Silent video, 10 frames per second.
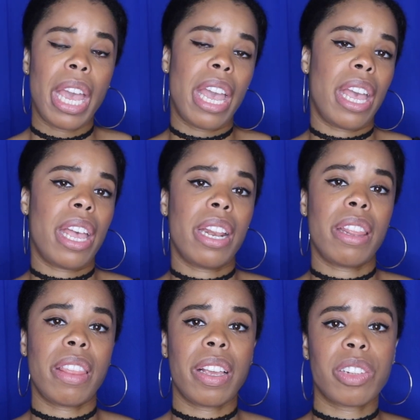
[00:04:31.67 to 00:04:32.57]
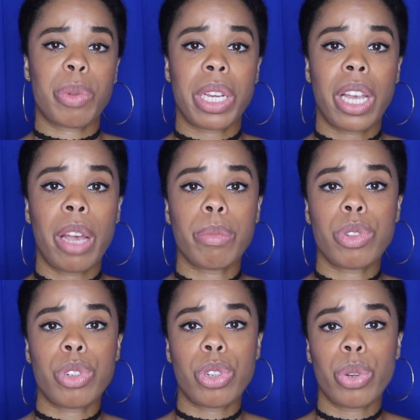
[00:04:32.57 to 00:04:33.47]
and things when it
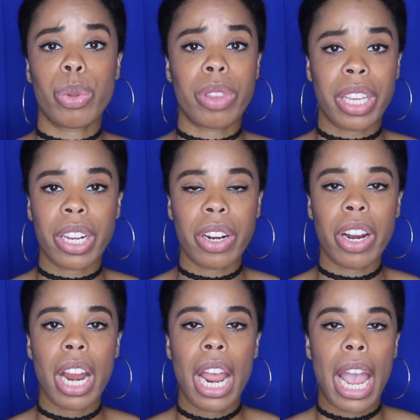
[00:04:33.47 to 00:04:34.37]
comes to theater,